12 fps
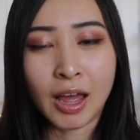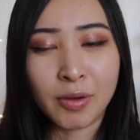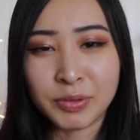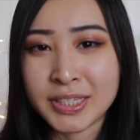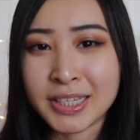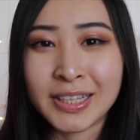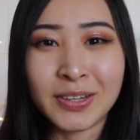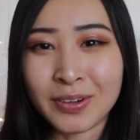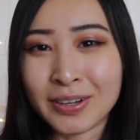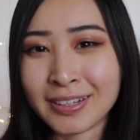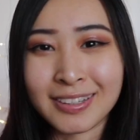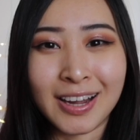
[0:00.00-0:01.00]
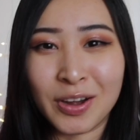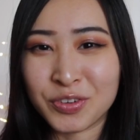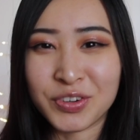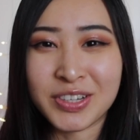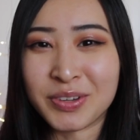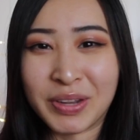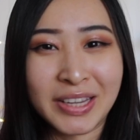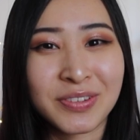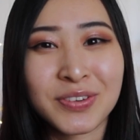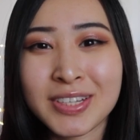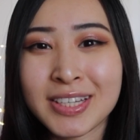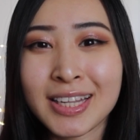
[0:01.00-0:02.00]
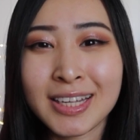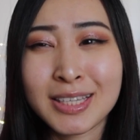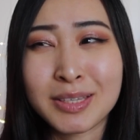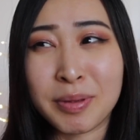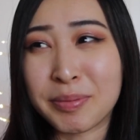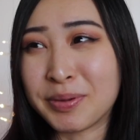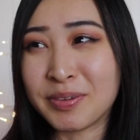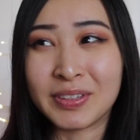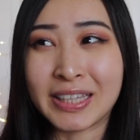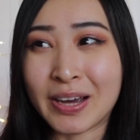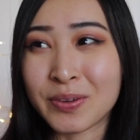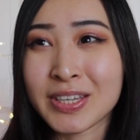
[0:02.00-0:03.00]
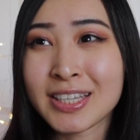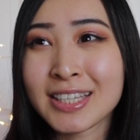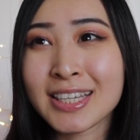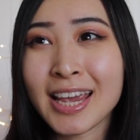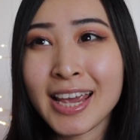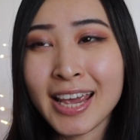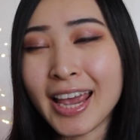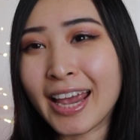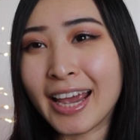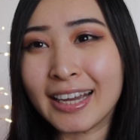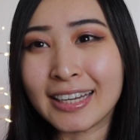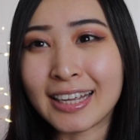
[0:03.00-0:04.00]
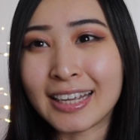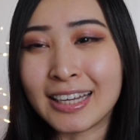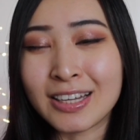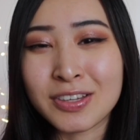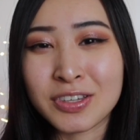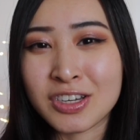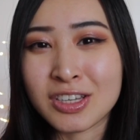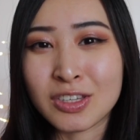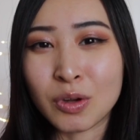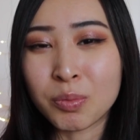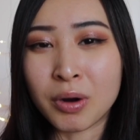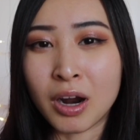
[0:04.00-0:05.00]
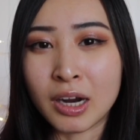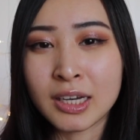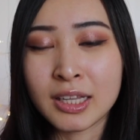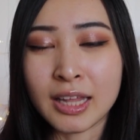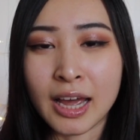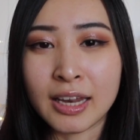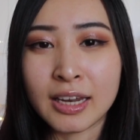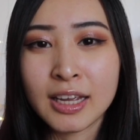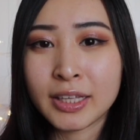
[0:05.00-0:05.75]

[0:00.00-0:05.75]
Obviously there are hundreds of answers to this, maybe even thousands, and it is just so broad that,